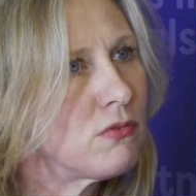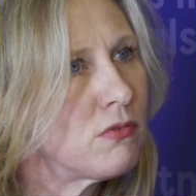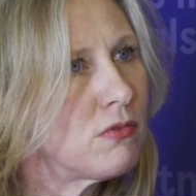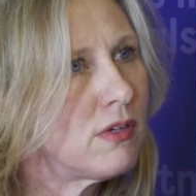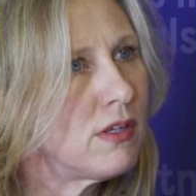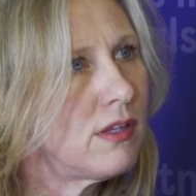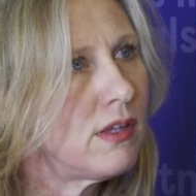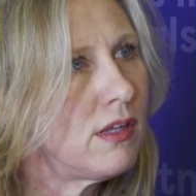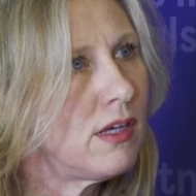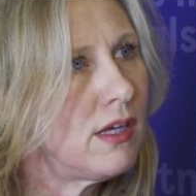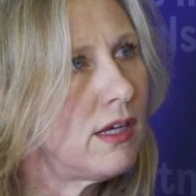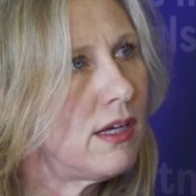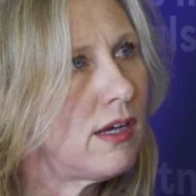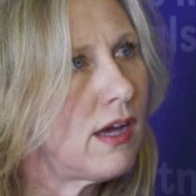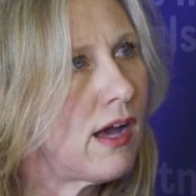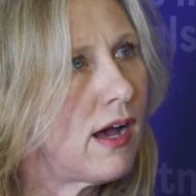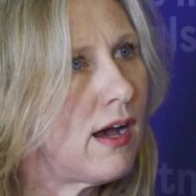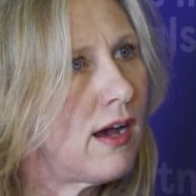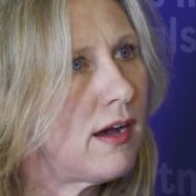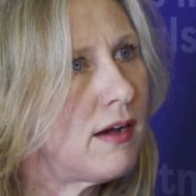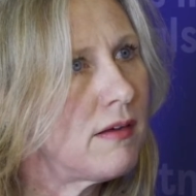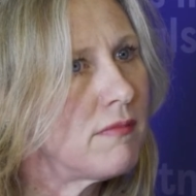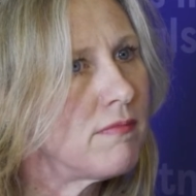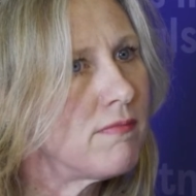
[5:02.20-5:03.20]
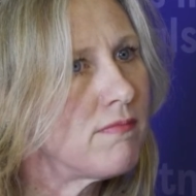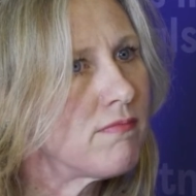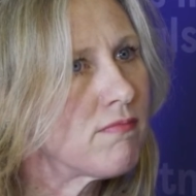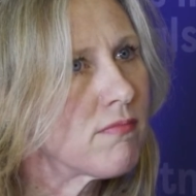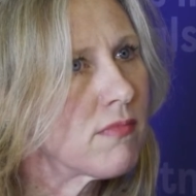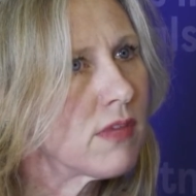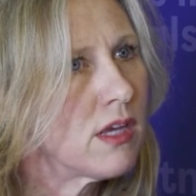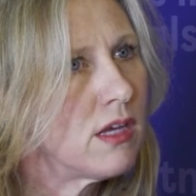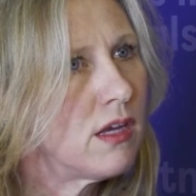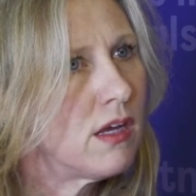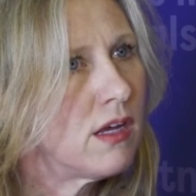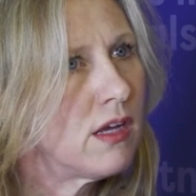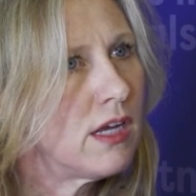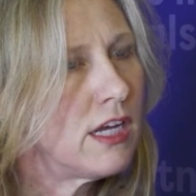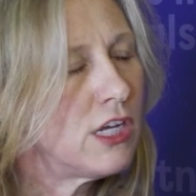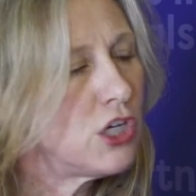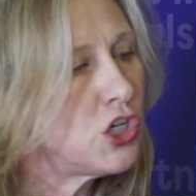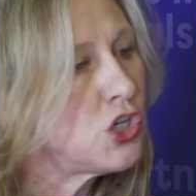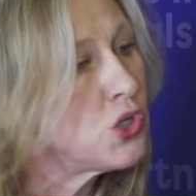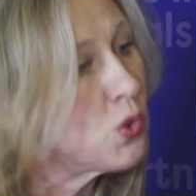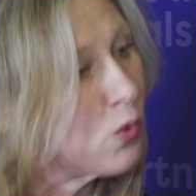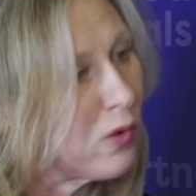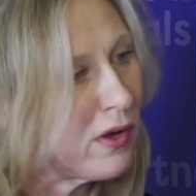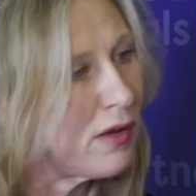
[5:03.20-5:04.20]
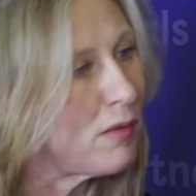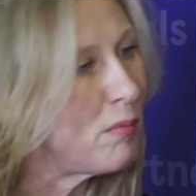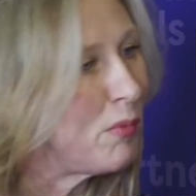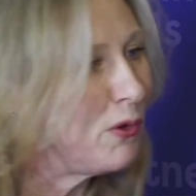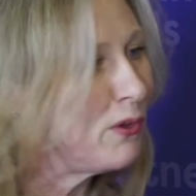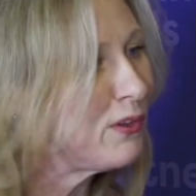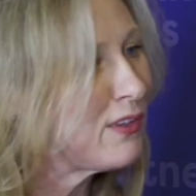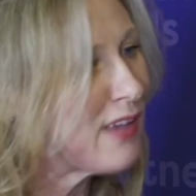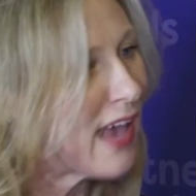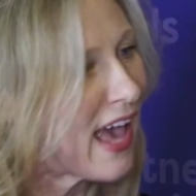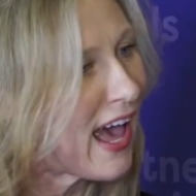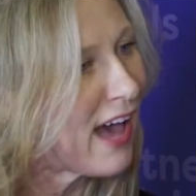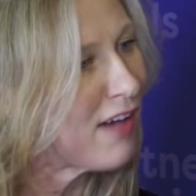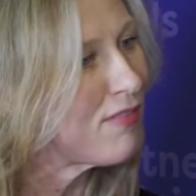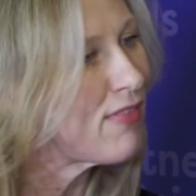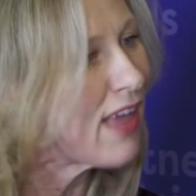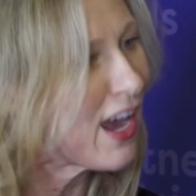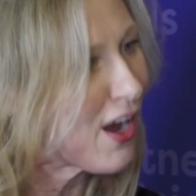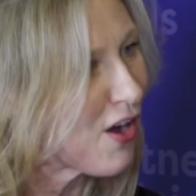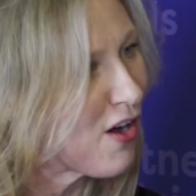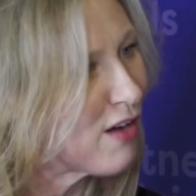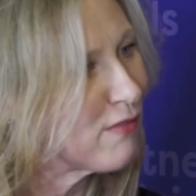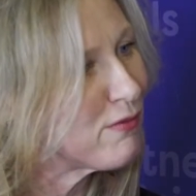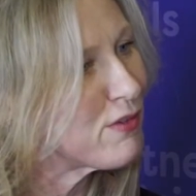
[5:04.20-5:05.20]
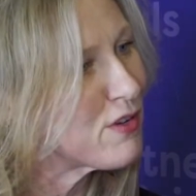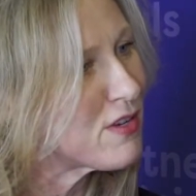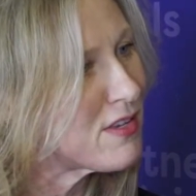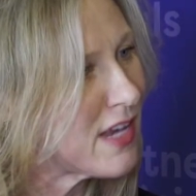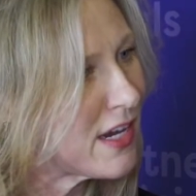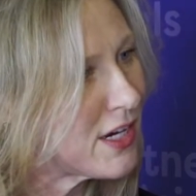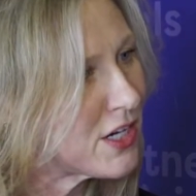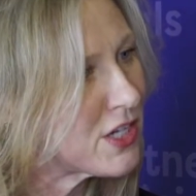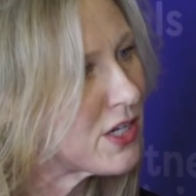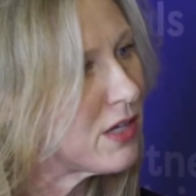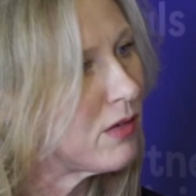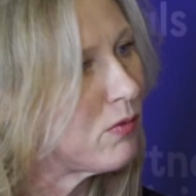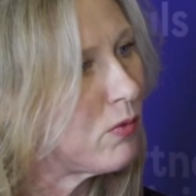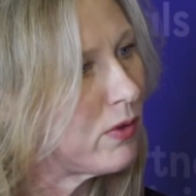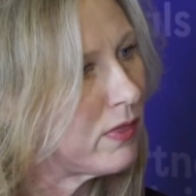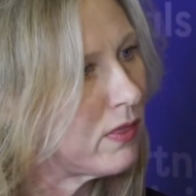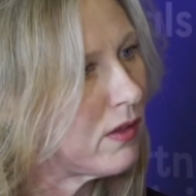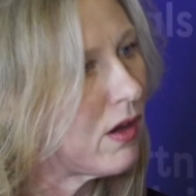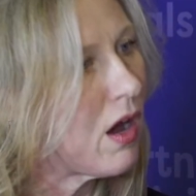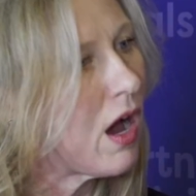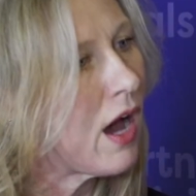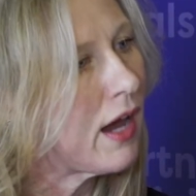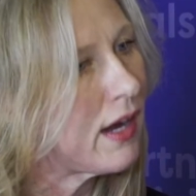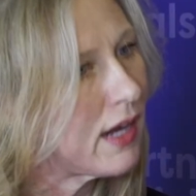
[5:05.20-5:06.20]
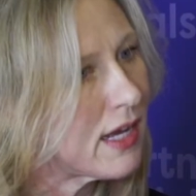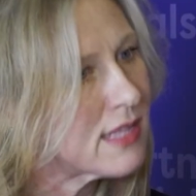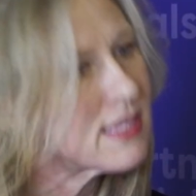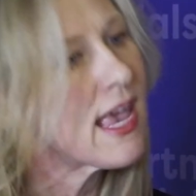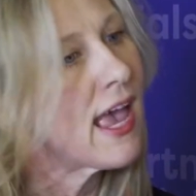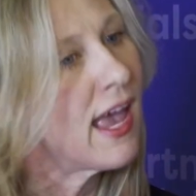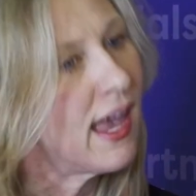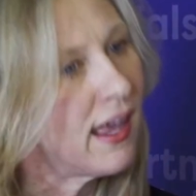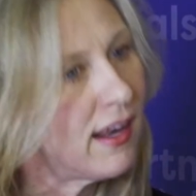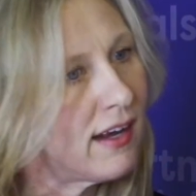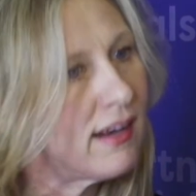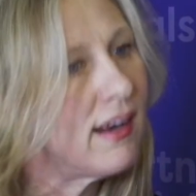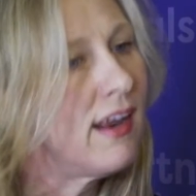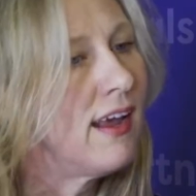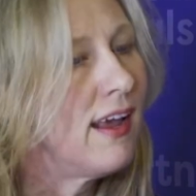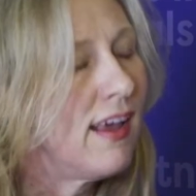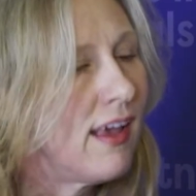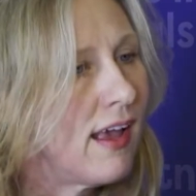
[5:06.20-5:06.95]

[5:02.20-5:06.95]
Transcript: really enjoyable to have that conversation with the audience, and